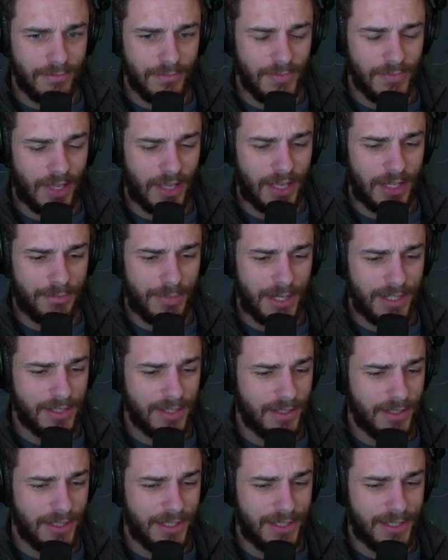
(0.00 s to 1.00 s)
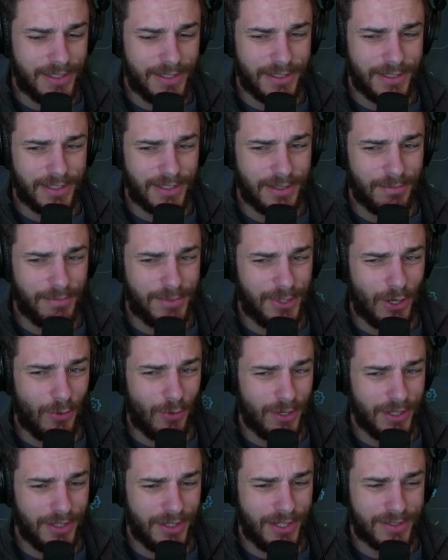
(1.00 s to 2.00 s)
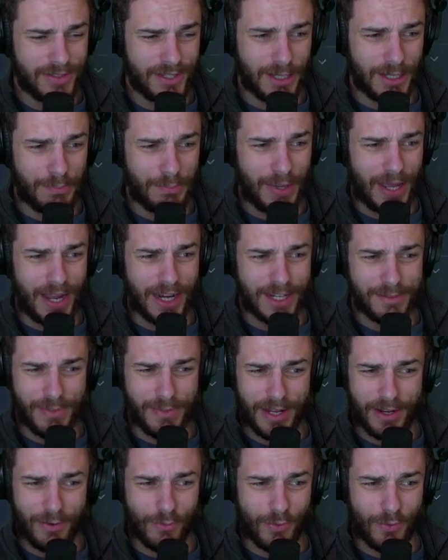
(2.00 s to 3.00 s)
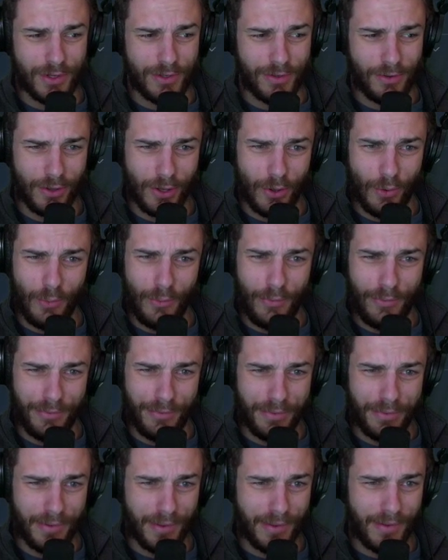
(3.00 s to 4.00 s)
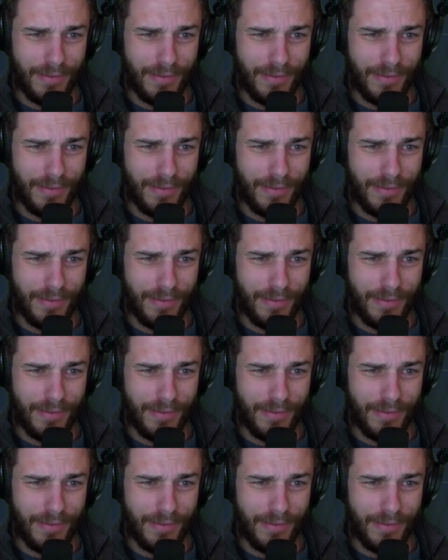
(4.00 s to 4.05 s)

And basically this is some token that's like backed by real gold.